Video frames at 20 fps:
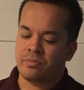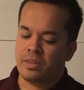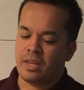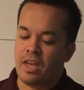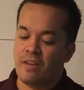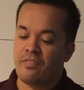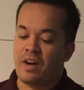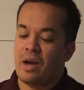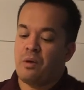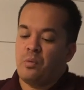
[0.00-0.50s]

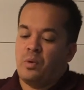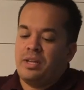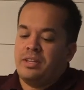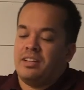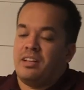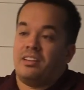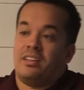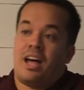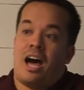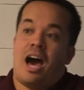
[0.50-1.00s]
If I win
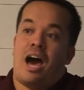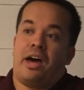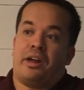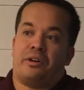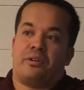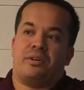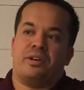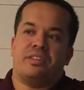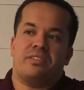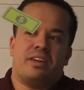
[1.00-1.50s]
the
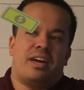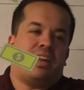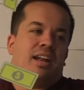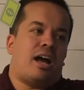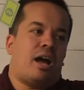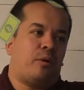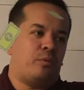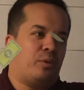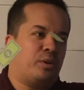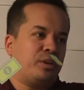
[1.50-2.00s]
lottery, then
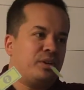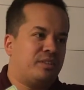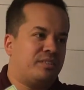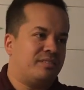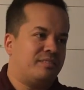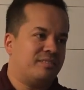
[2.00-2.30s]
I would.